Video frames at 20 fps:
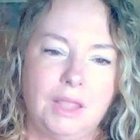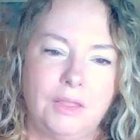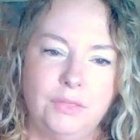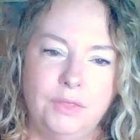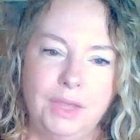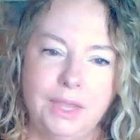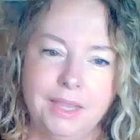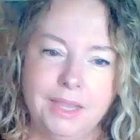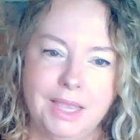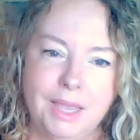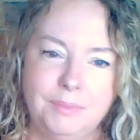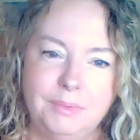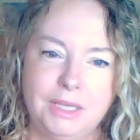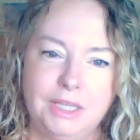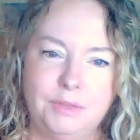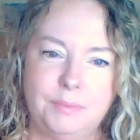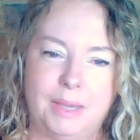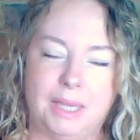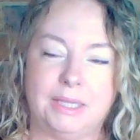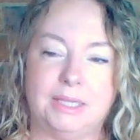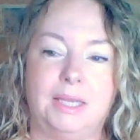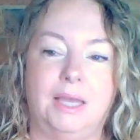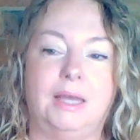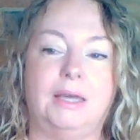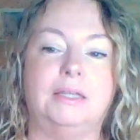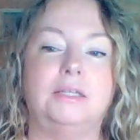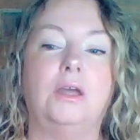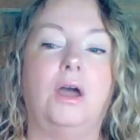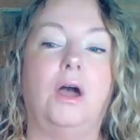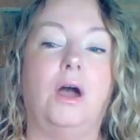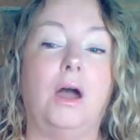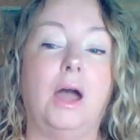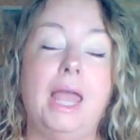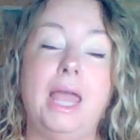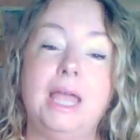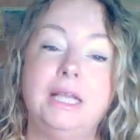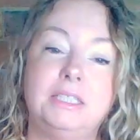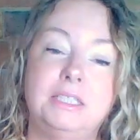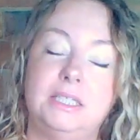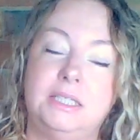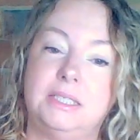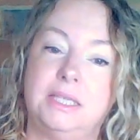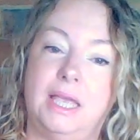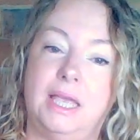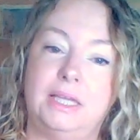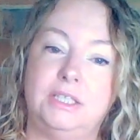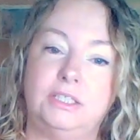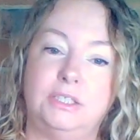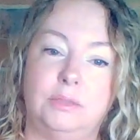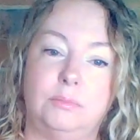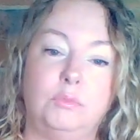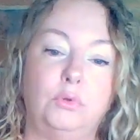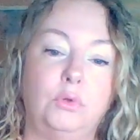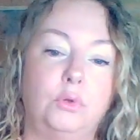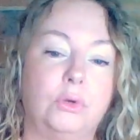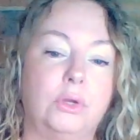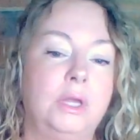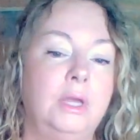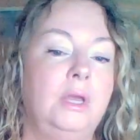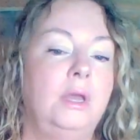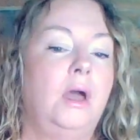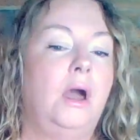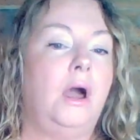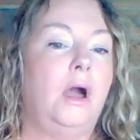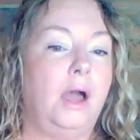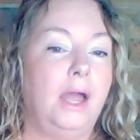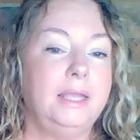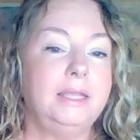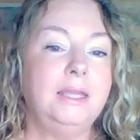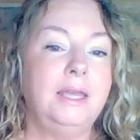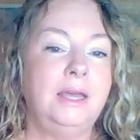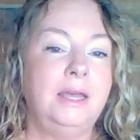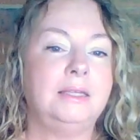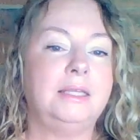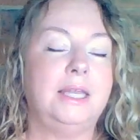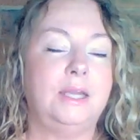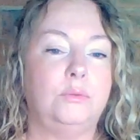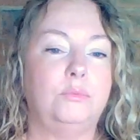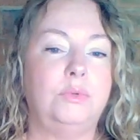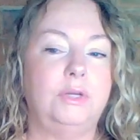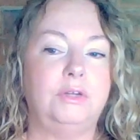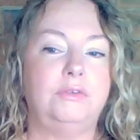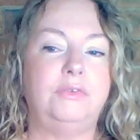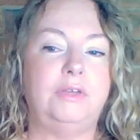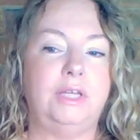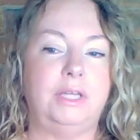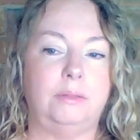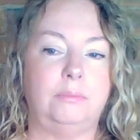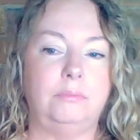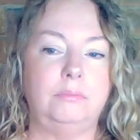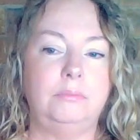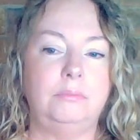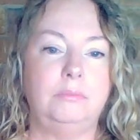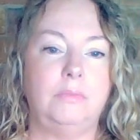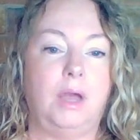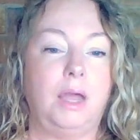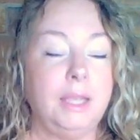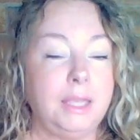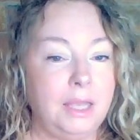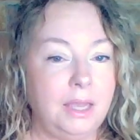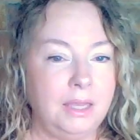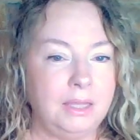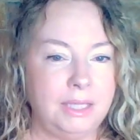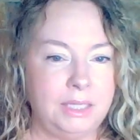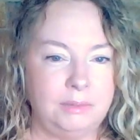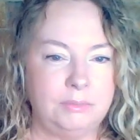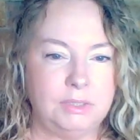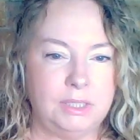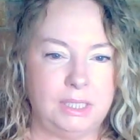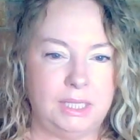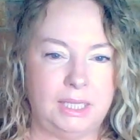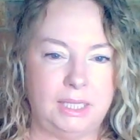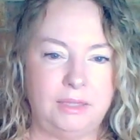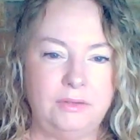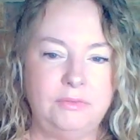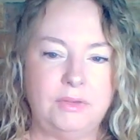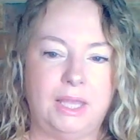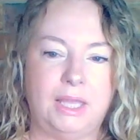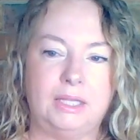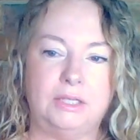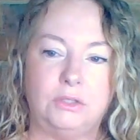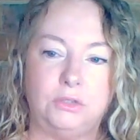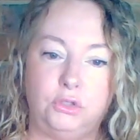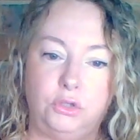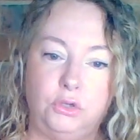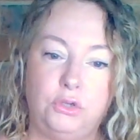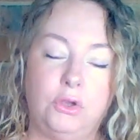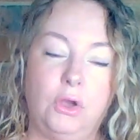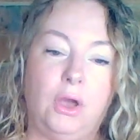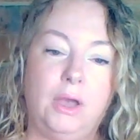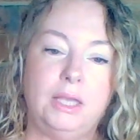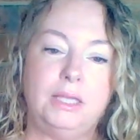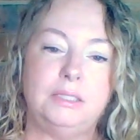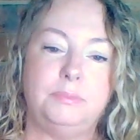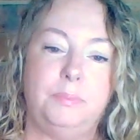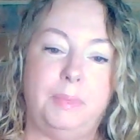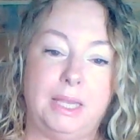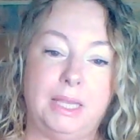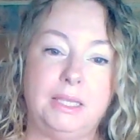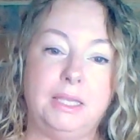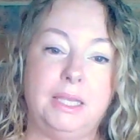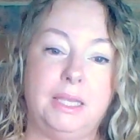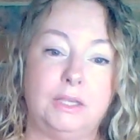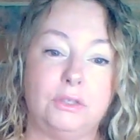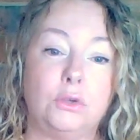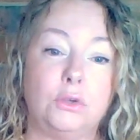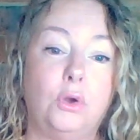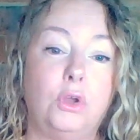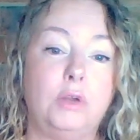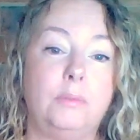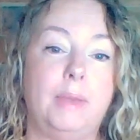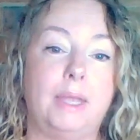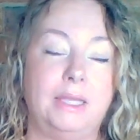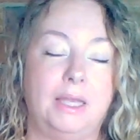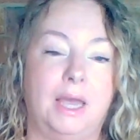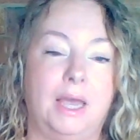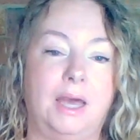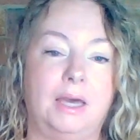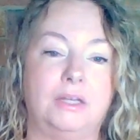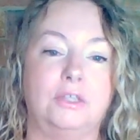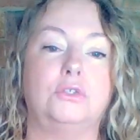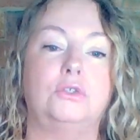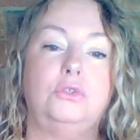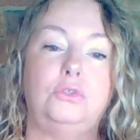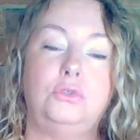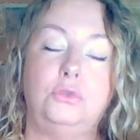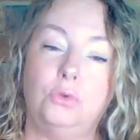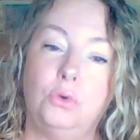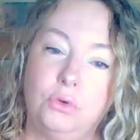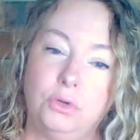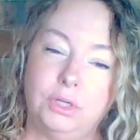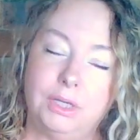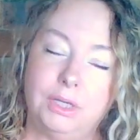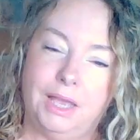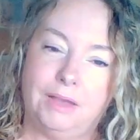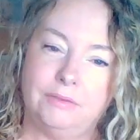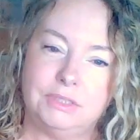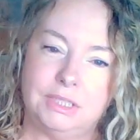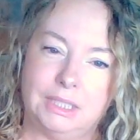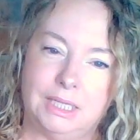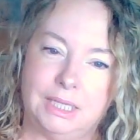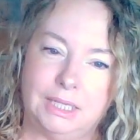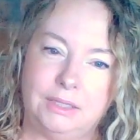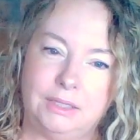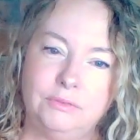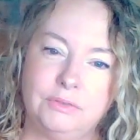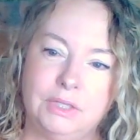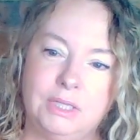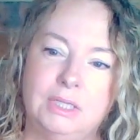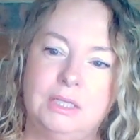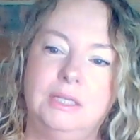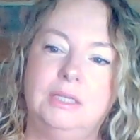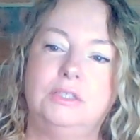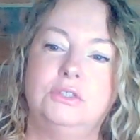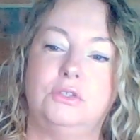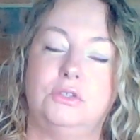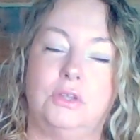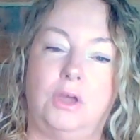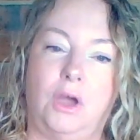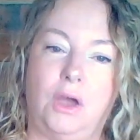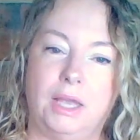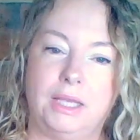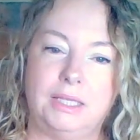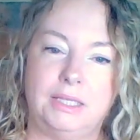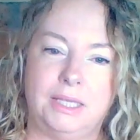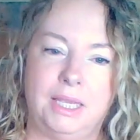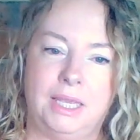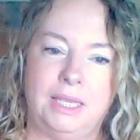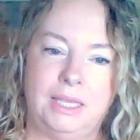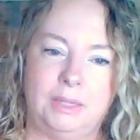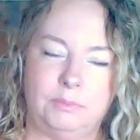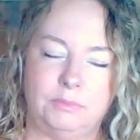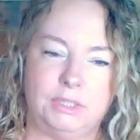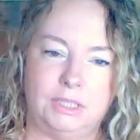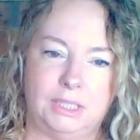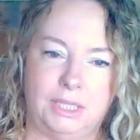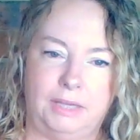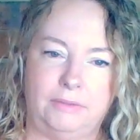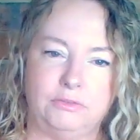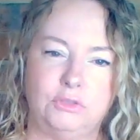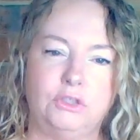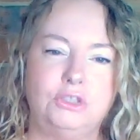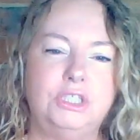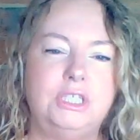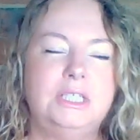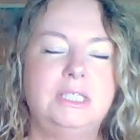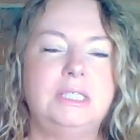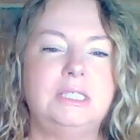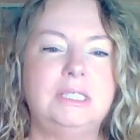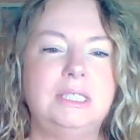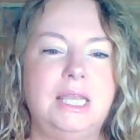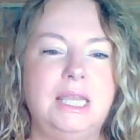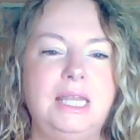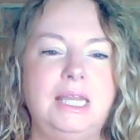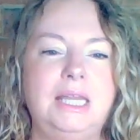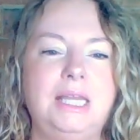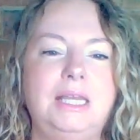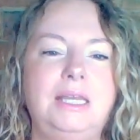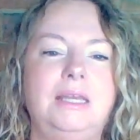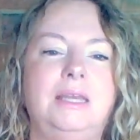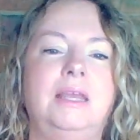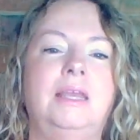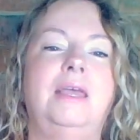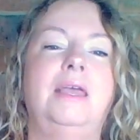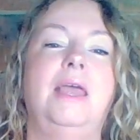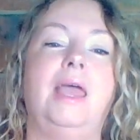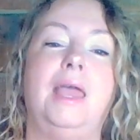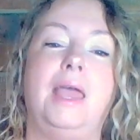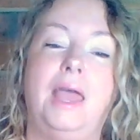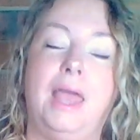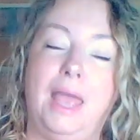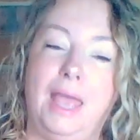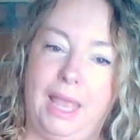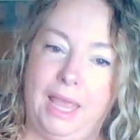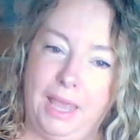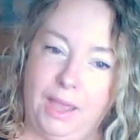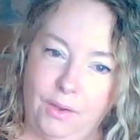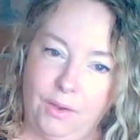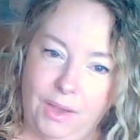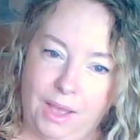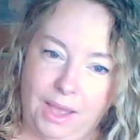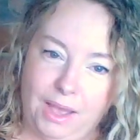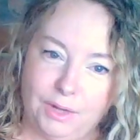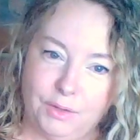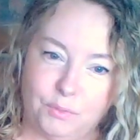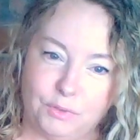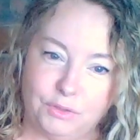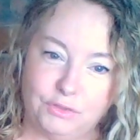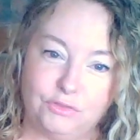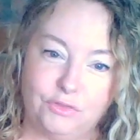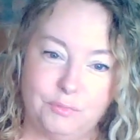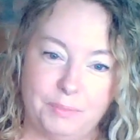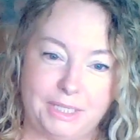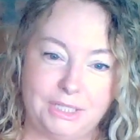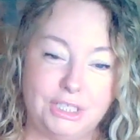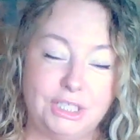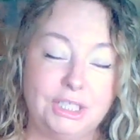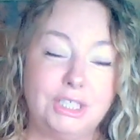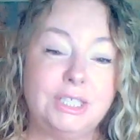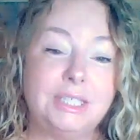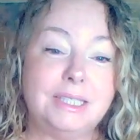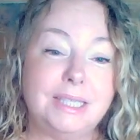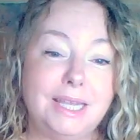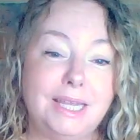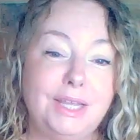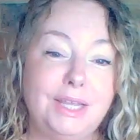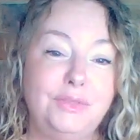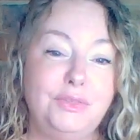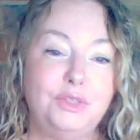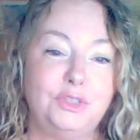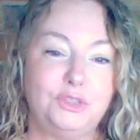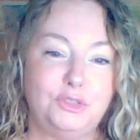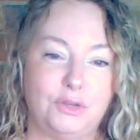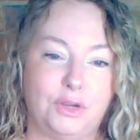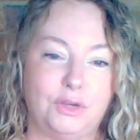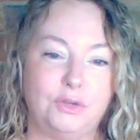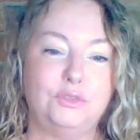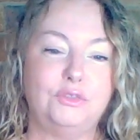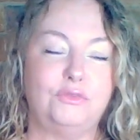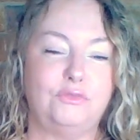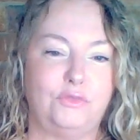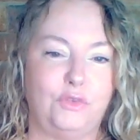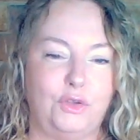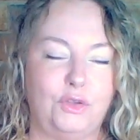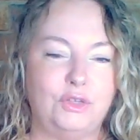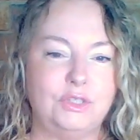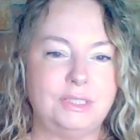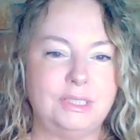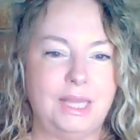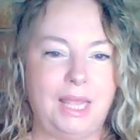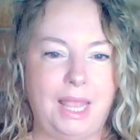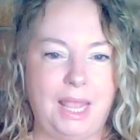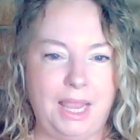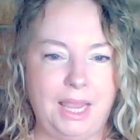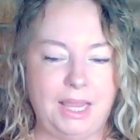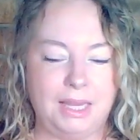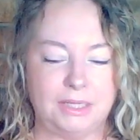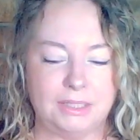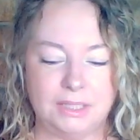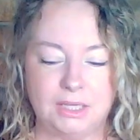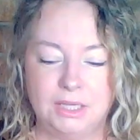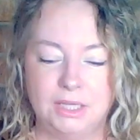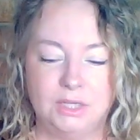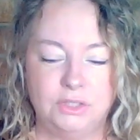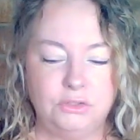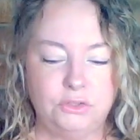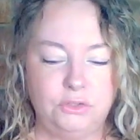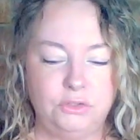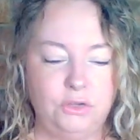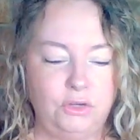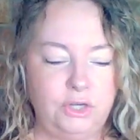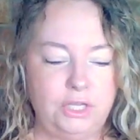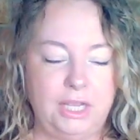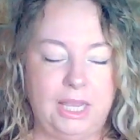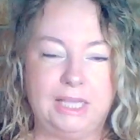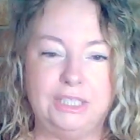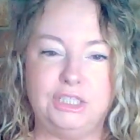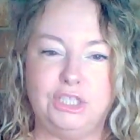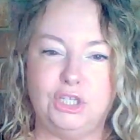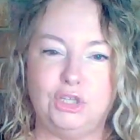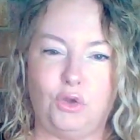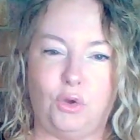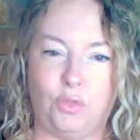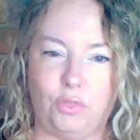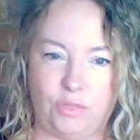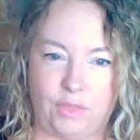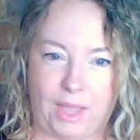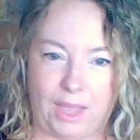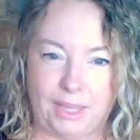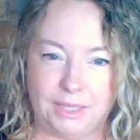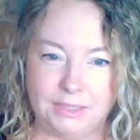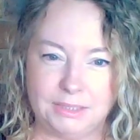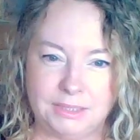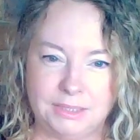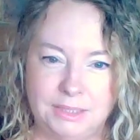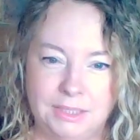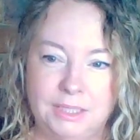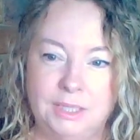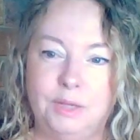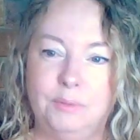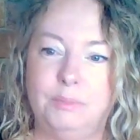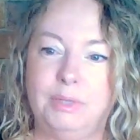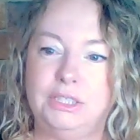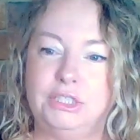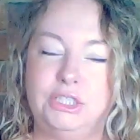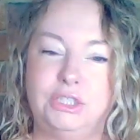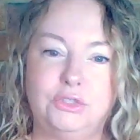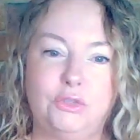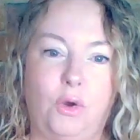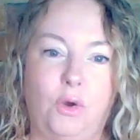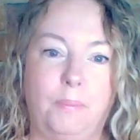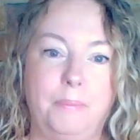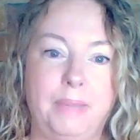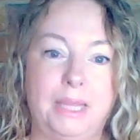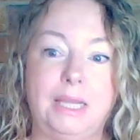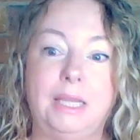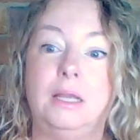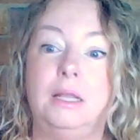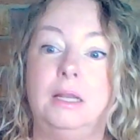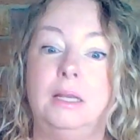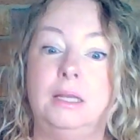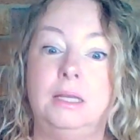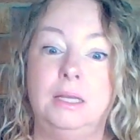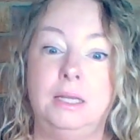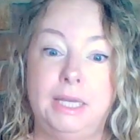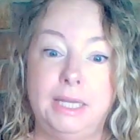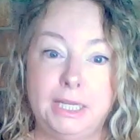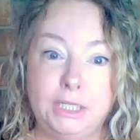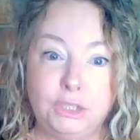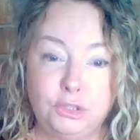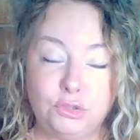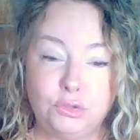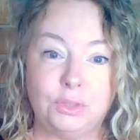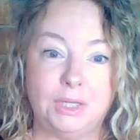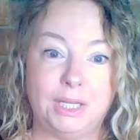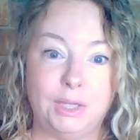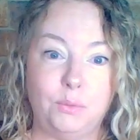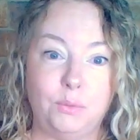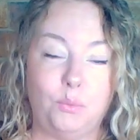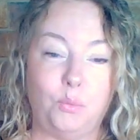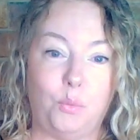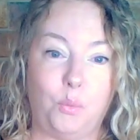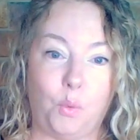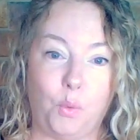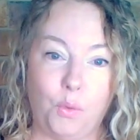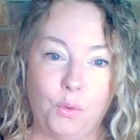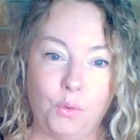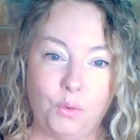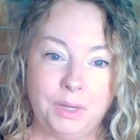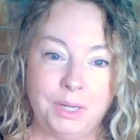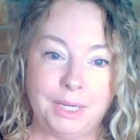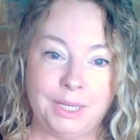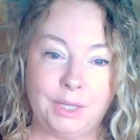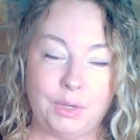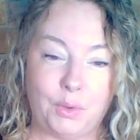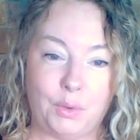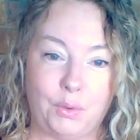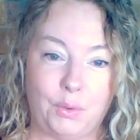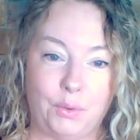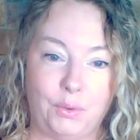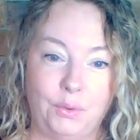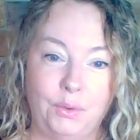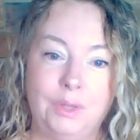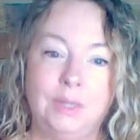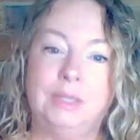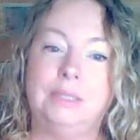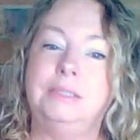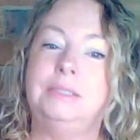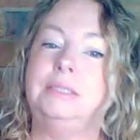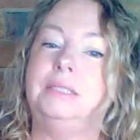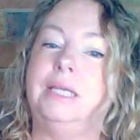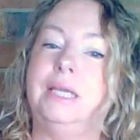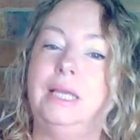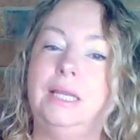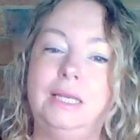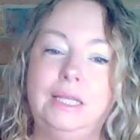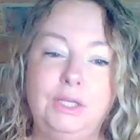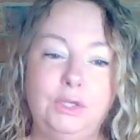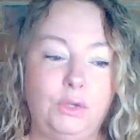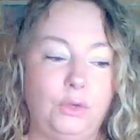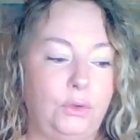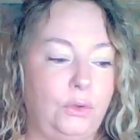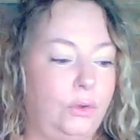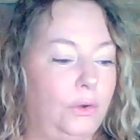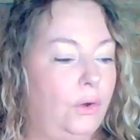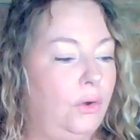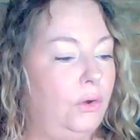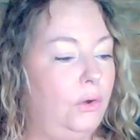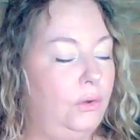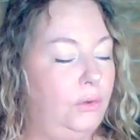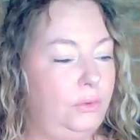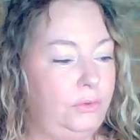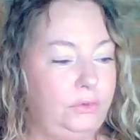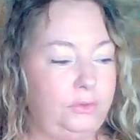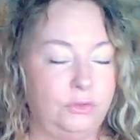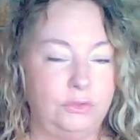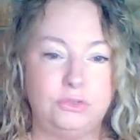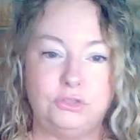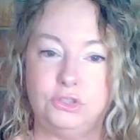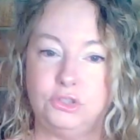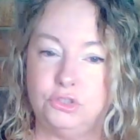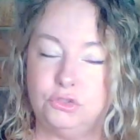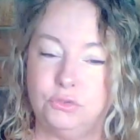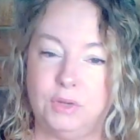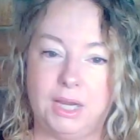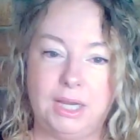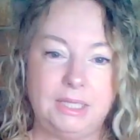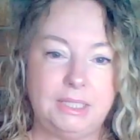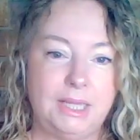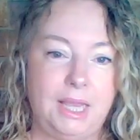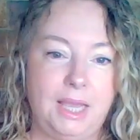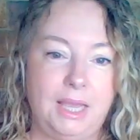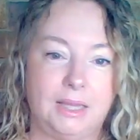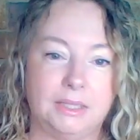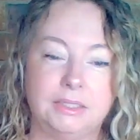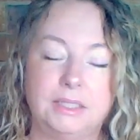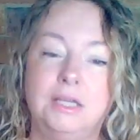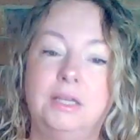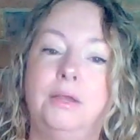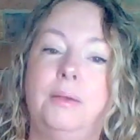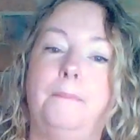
there came down the backyard I actually say to them, look, I can't get rid of him. I can't get him to leave. And you guys being here is only making it harder. So you're have to leave so that I can get him to leave. So she's seen how hard it was for me. She's seen the struggles firsthand. So not only has she got that, but she's got me literally warning her, telling her, you know, straight out,